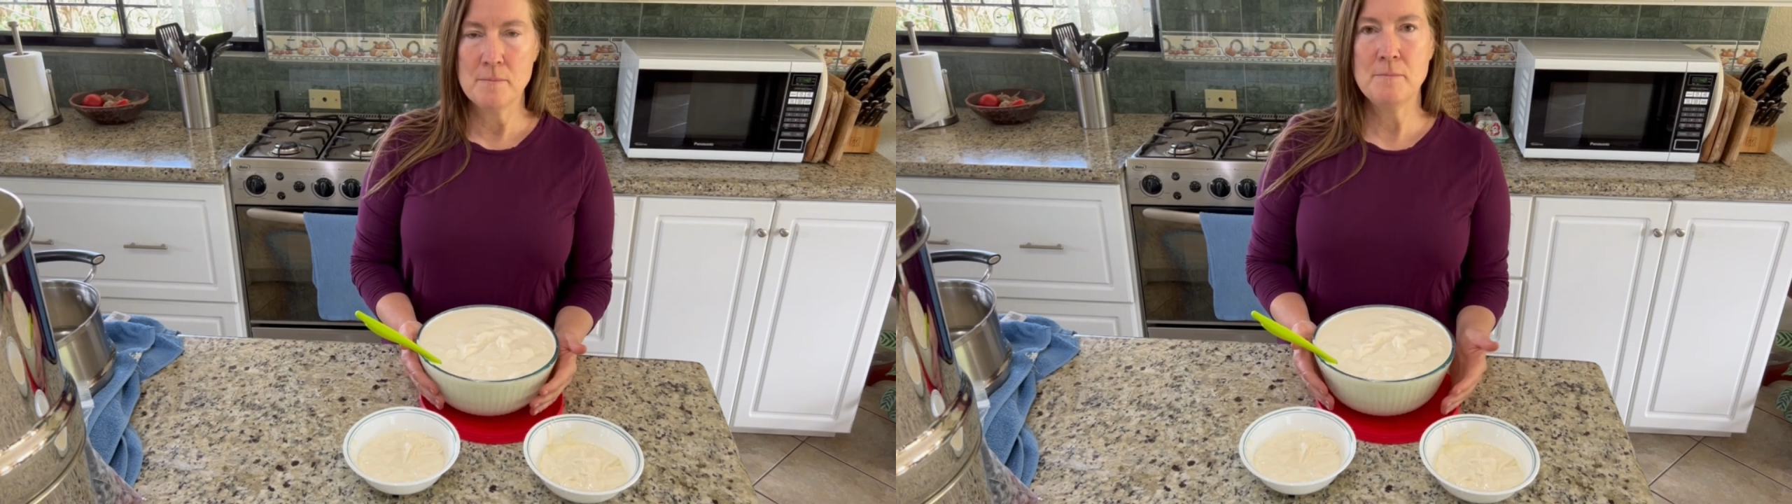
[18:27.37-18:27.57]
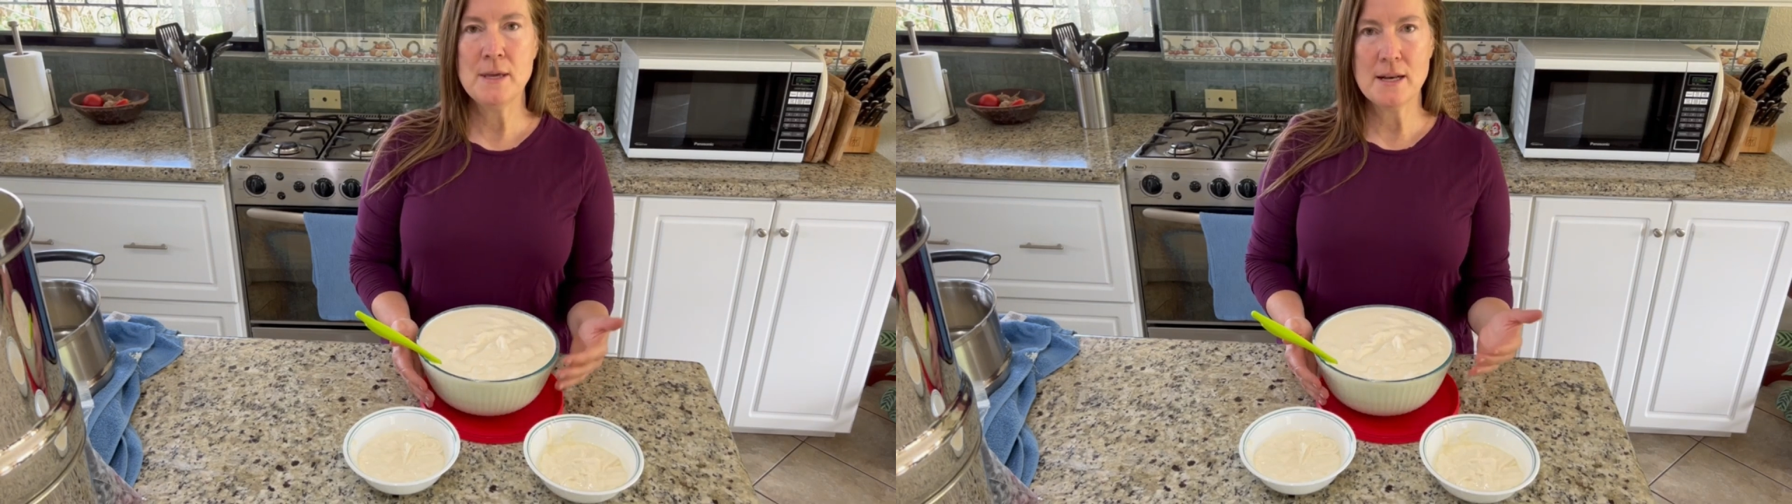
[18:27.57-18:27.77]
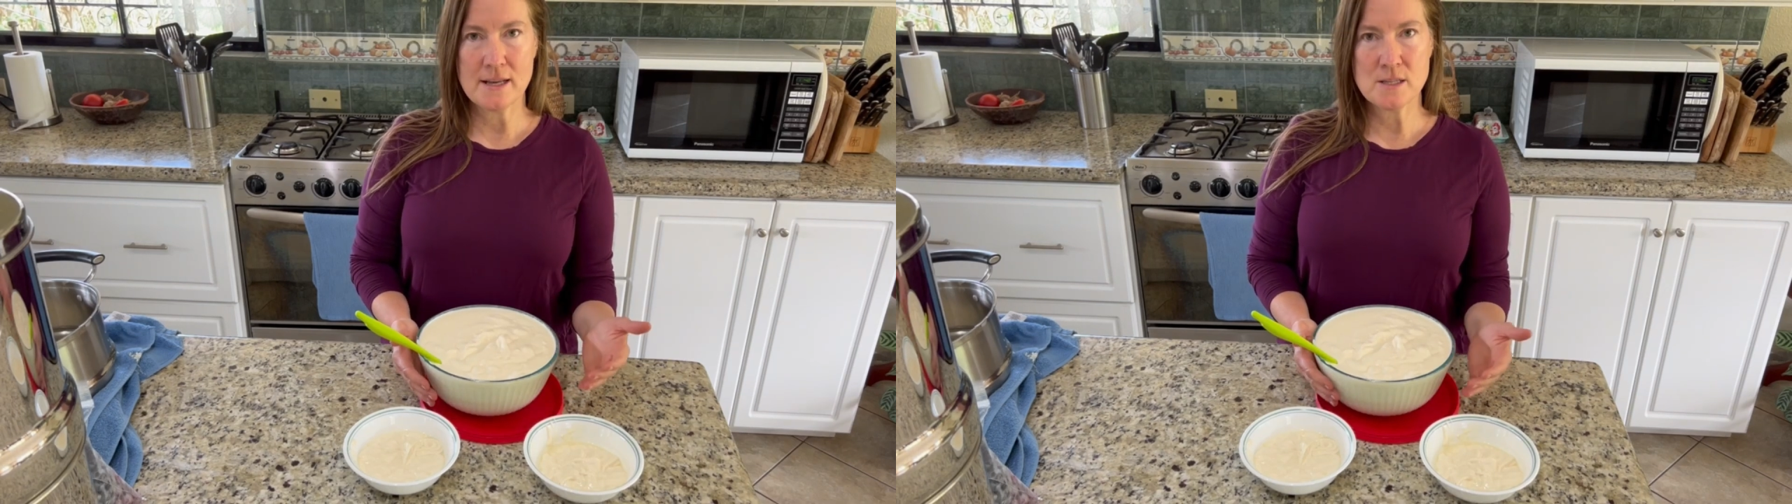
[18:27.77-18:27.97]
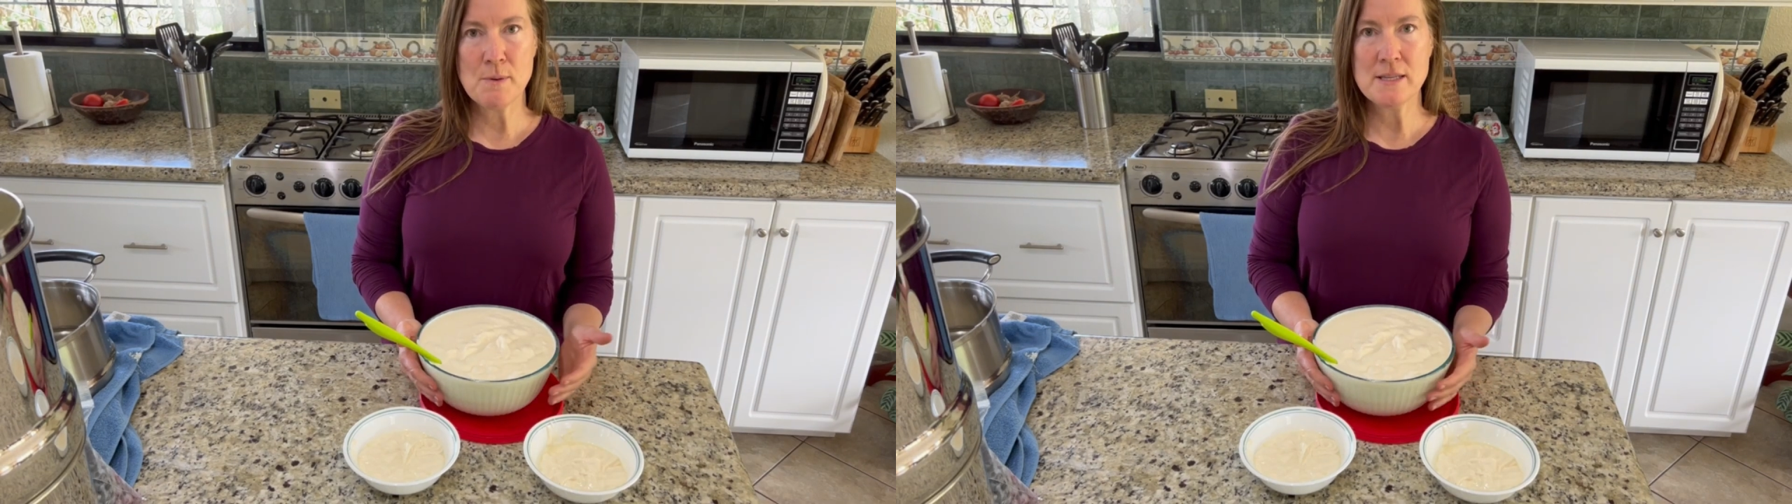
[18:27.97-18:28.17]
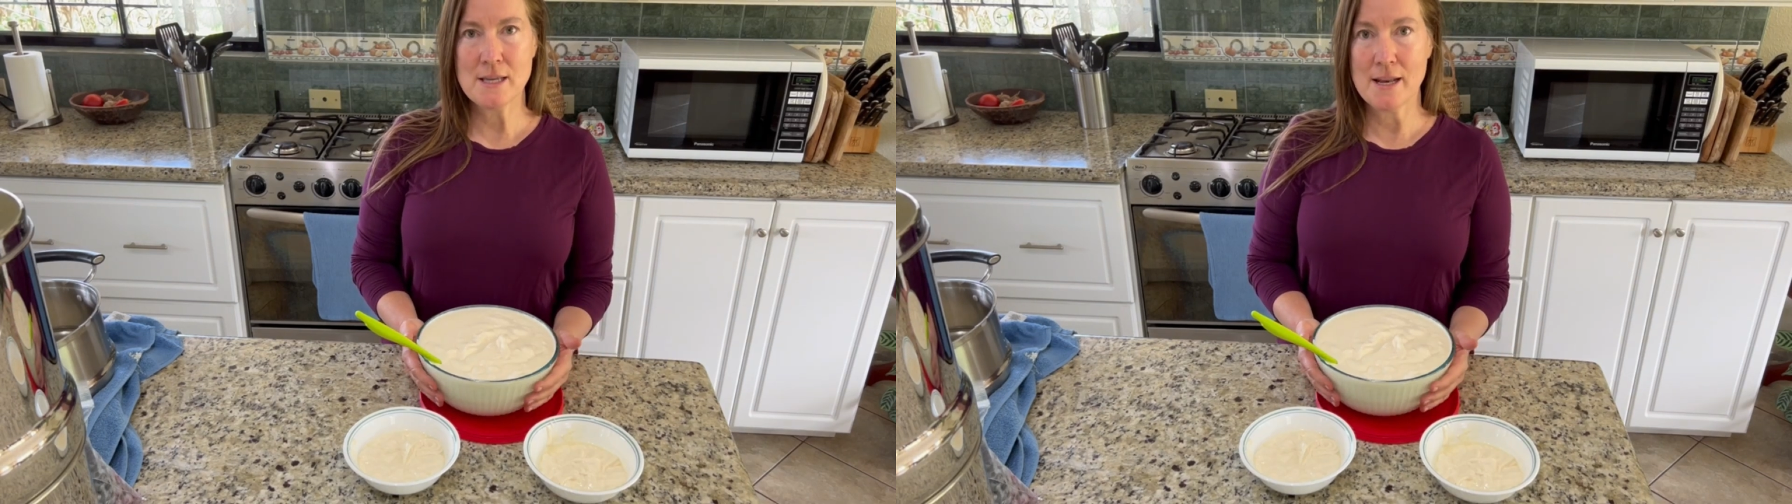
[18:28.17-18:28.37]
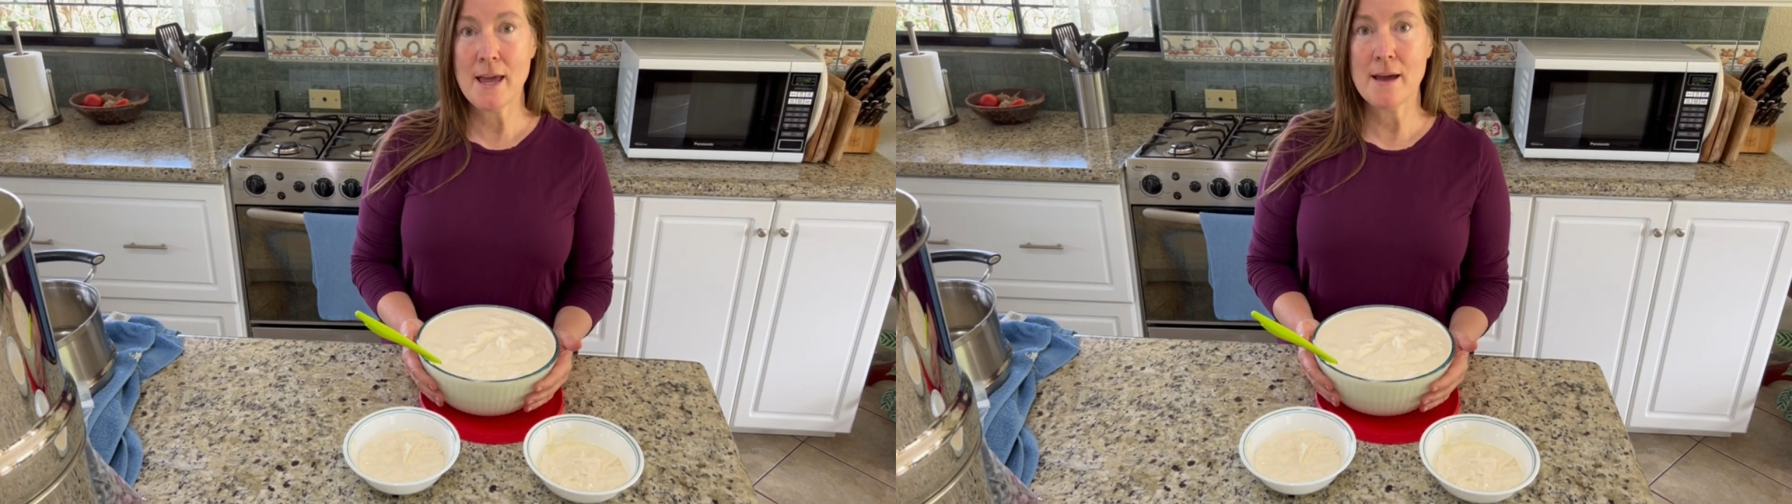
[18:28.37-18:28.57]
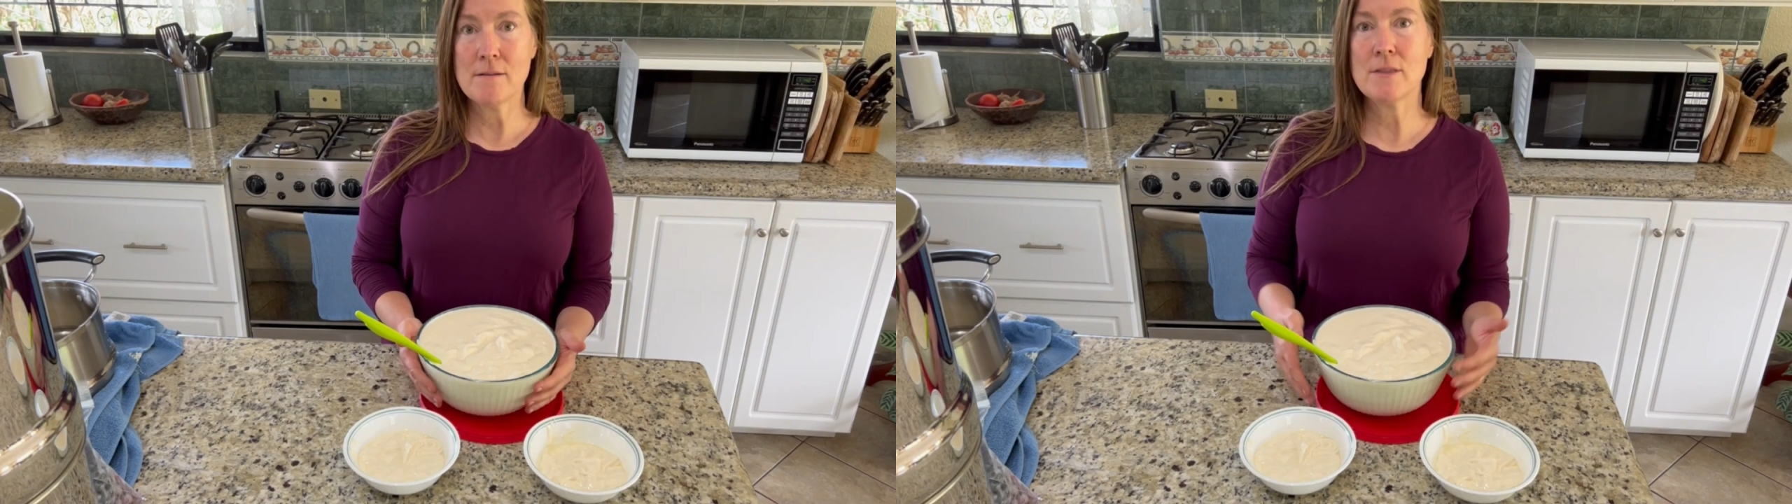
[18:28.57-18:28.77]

be an expense I'd have